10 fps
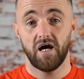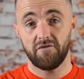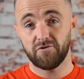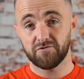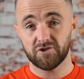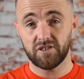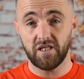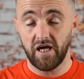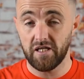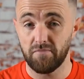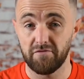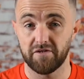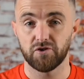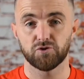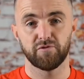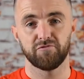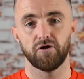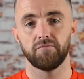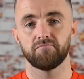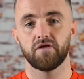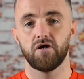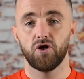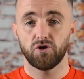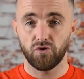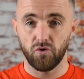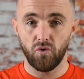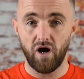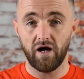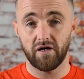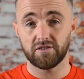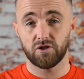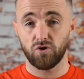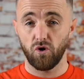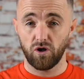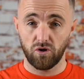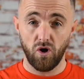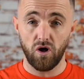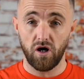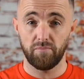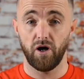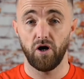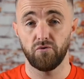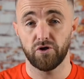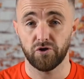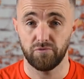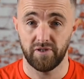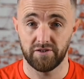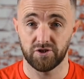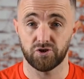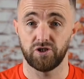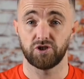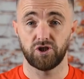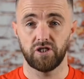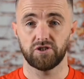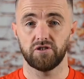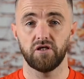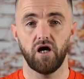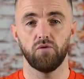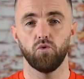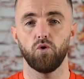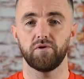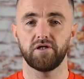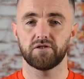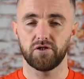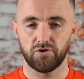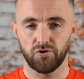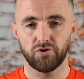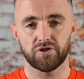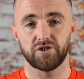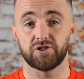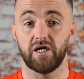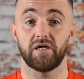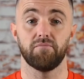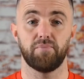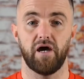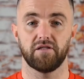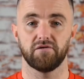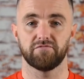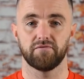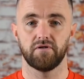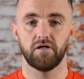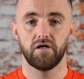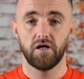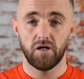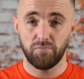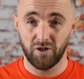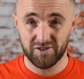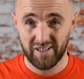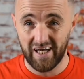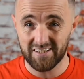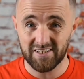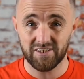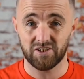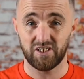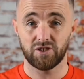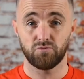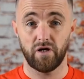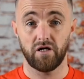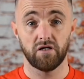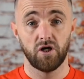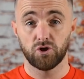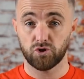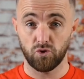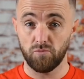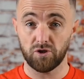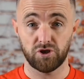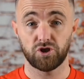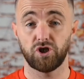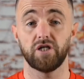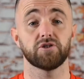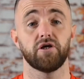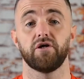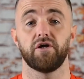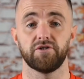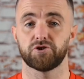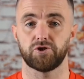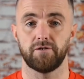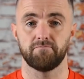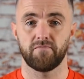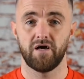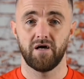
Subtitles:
If you've seen any of my videos before, you know I like to talk a lot about how the recruiting industry is changing and what we need to do to stay competitive. But it's getting to the stage where so much is changing in our industry